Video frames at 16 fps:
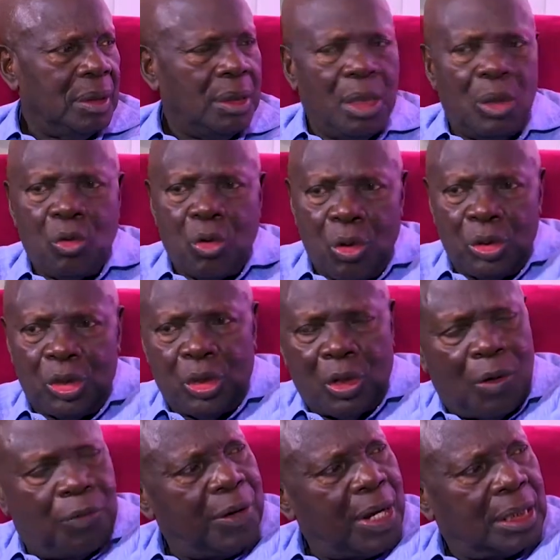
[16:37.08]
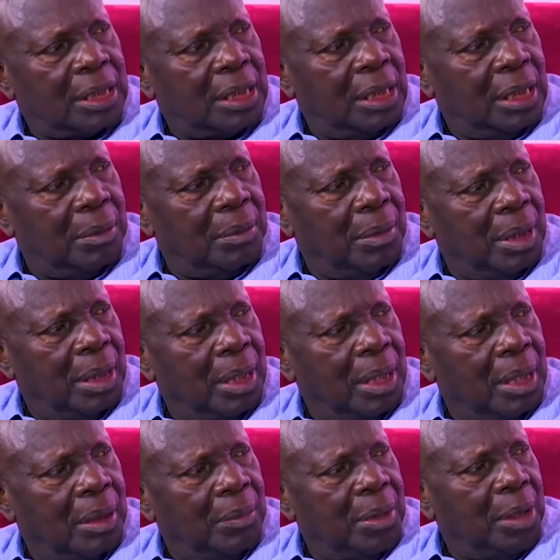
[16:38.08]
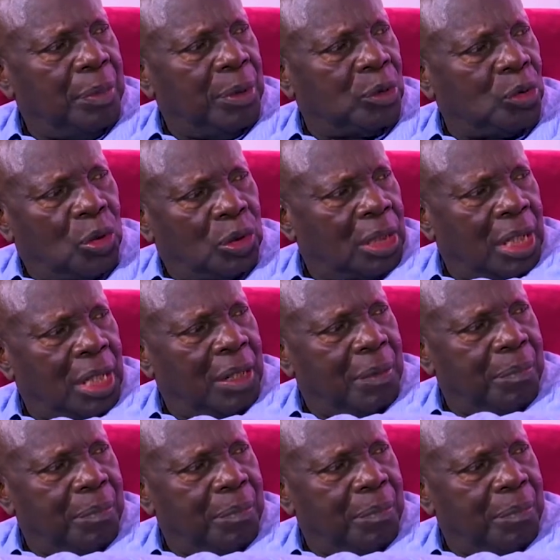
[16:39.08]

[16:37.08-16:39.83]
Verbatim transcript: The road to your factory may be totally